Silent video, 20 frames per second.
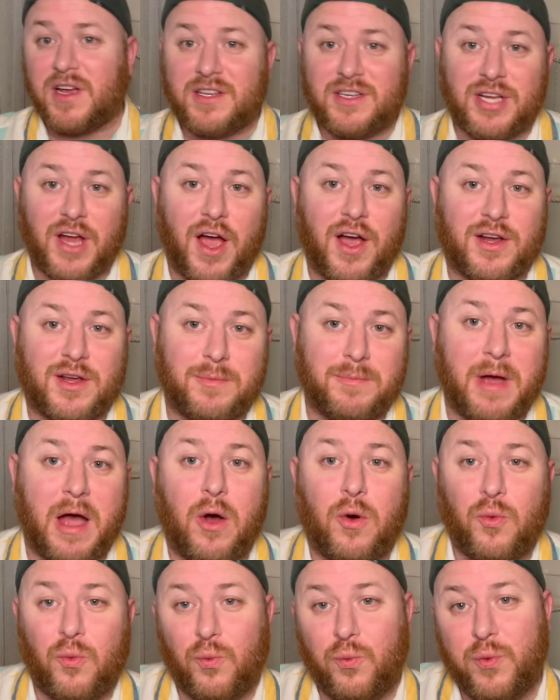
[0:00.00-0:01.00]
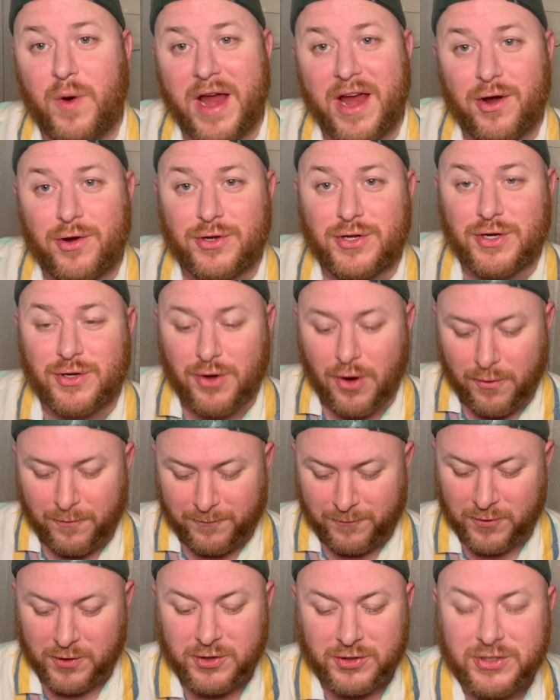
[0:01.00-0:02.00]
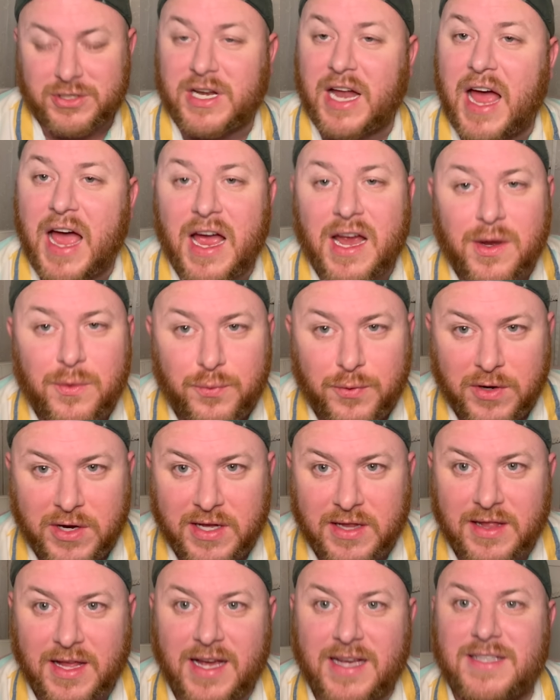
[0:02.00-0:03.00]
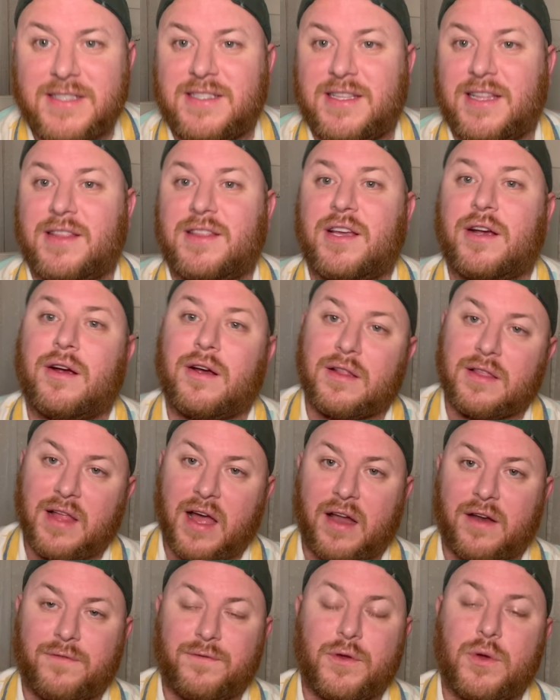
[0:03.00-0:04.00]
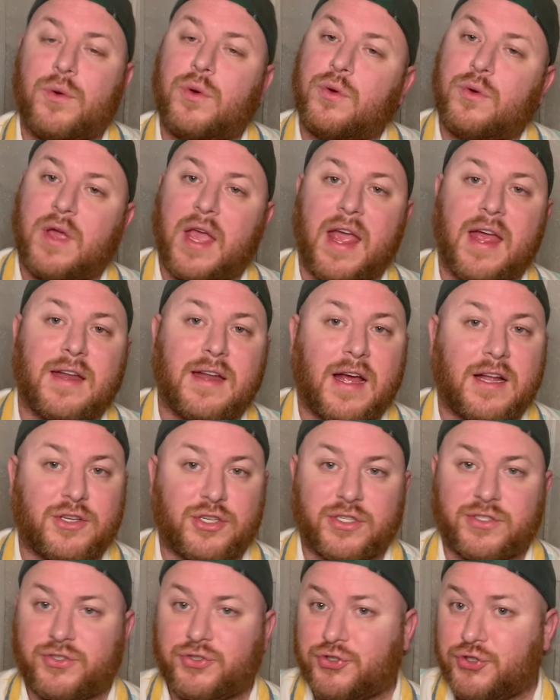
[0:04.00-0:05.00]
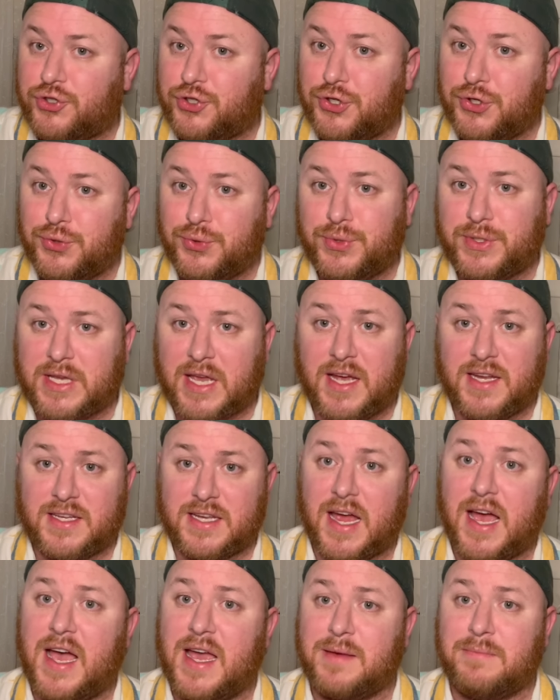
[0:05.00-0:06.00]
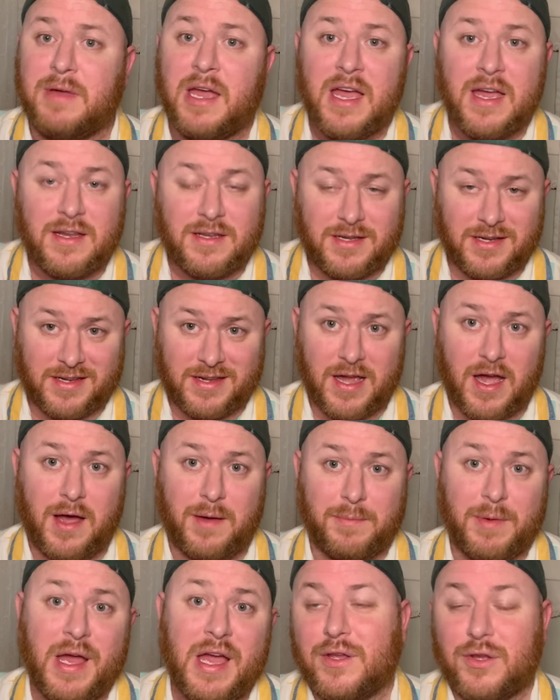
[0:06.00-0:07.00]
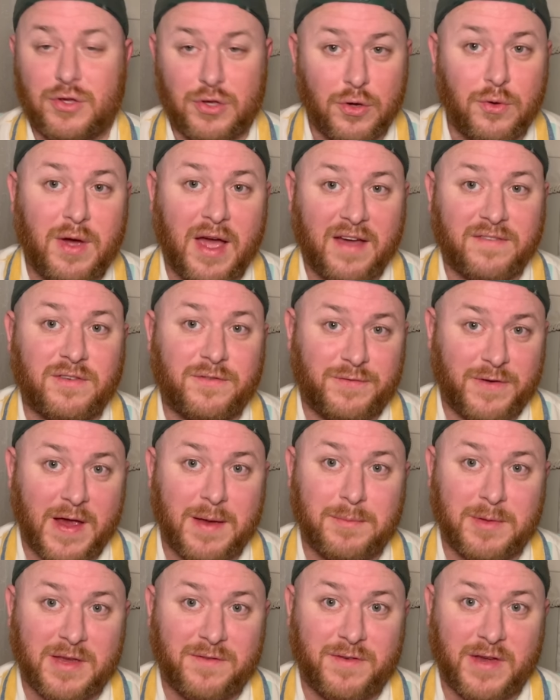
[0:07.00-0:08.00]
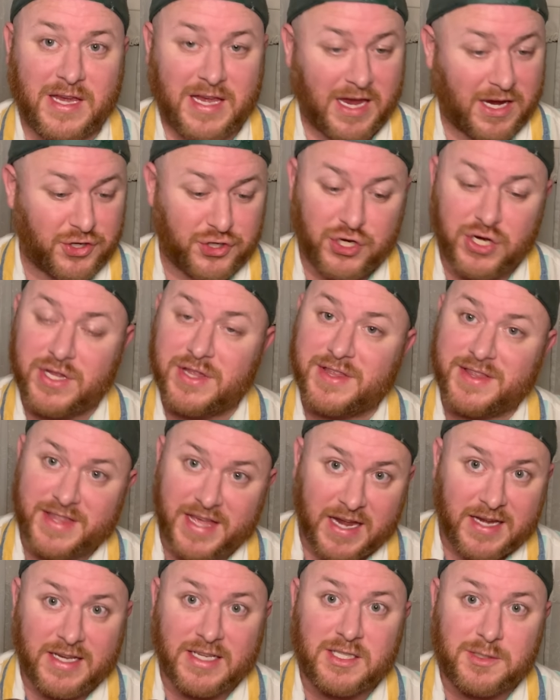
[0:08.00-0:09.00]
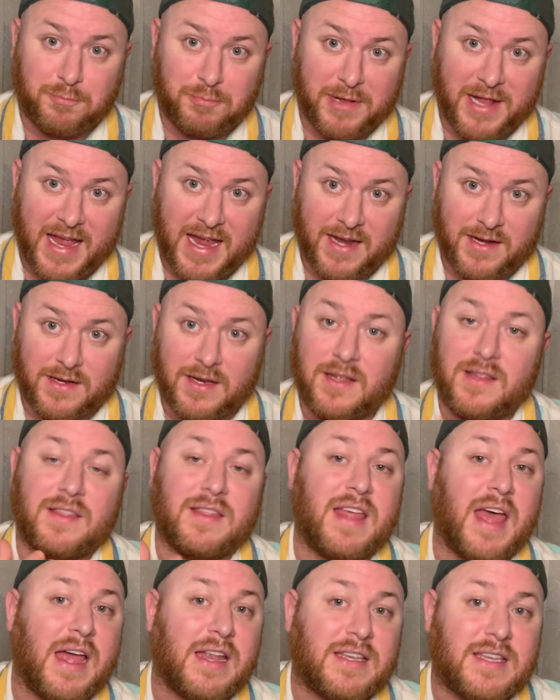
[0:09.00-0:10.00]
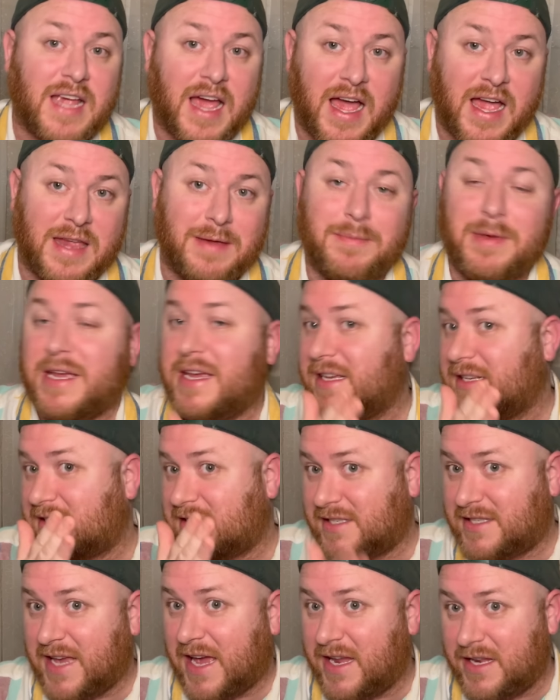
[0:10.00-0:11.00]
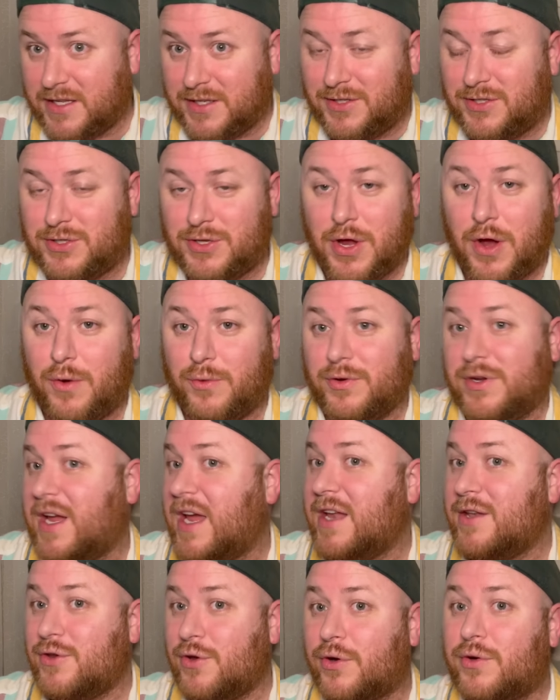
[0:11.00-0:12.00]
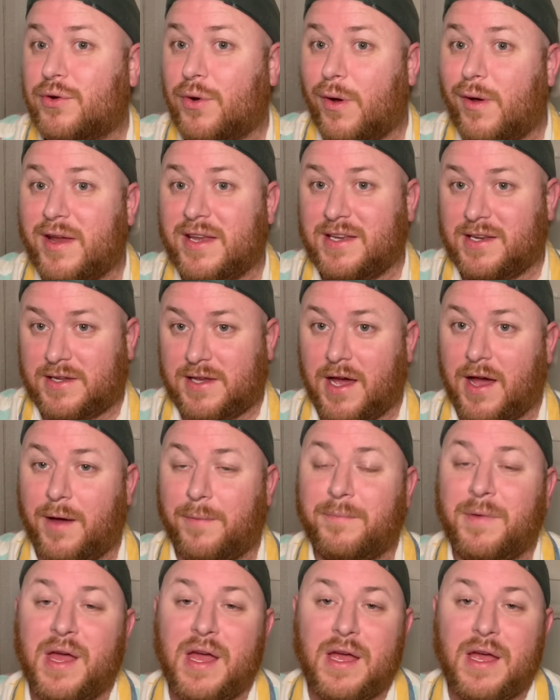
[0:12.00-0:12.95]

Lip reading: to talk about where to go first. I realize that there are a lot of you who cannot just choose a time to come. You have a family vacation that is planned. That time is set in stone, and you're going to come